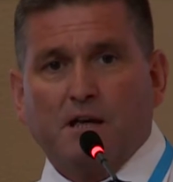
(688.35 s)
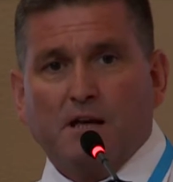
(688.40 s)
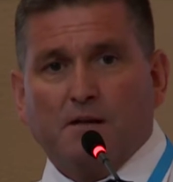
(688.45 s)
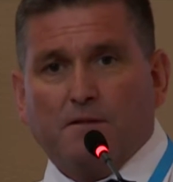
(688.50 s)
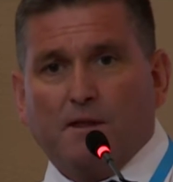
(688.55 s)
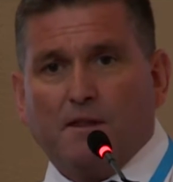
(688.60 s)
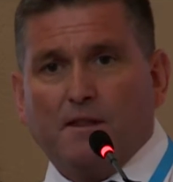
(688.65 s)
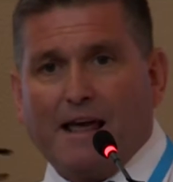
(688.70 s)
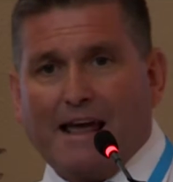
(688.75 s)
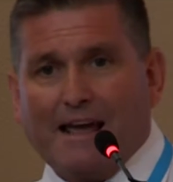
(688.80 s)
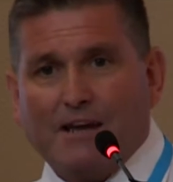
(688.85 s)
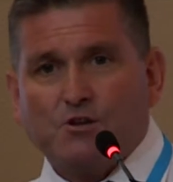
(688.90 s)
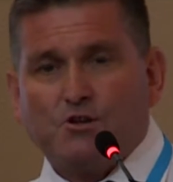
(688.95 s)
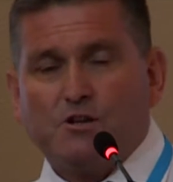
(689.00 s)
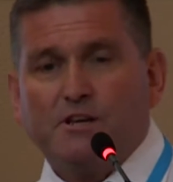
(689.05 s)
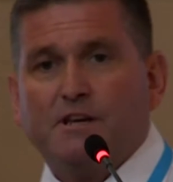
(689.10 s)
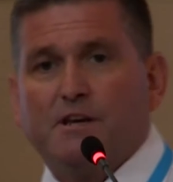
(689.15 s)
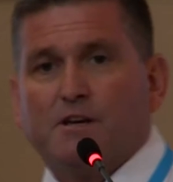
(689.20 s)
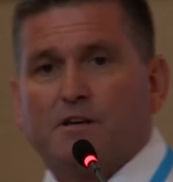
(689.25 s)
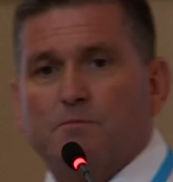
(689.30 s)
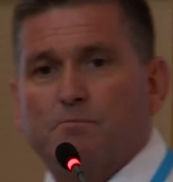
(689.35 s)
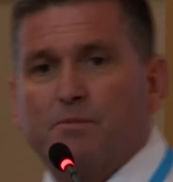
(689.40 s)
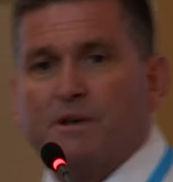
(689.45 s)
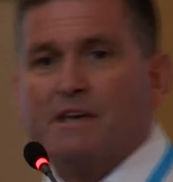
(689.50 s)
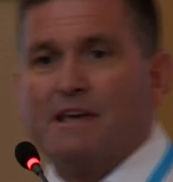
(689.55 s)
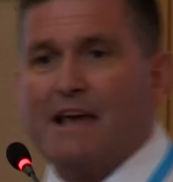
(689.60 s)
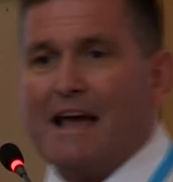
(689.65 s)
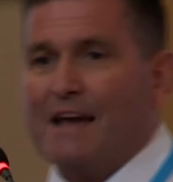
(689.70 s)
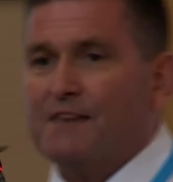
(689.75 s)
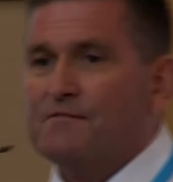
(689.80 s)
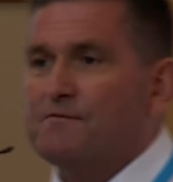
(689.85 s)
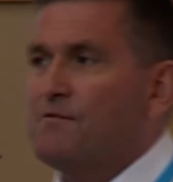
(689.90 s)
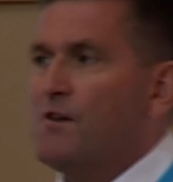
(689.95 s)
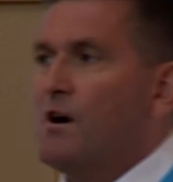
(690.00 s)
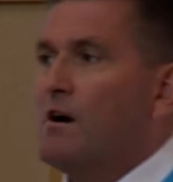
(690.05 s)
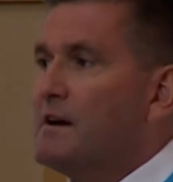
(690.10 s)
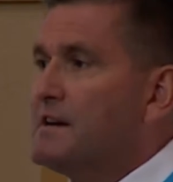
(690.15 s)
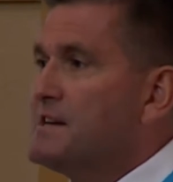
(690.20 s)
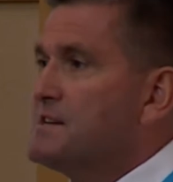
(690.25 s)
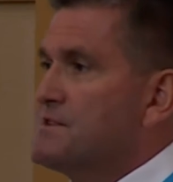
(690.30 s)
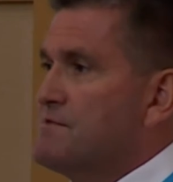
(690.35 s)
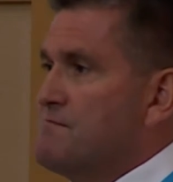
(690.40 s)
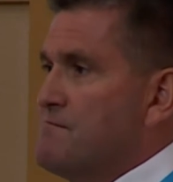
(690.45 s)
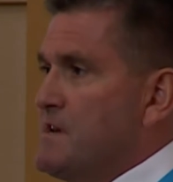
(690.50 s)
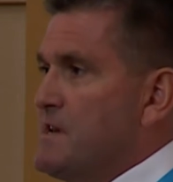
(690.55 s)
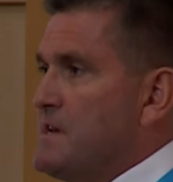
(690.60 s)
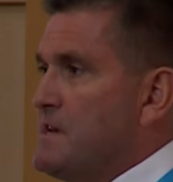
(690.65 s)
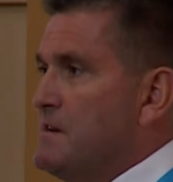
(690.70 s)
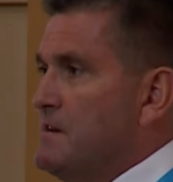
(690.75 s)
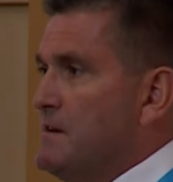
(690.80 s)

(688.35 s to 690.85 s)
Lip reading: that they're actually going to be advisory.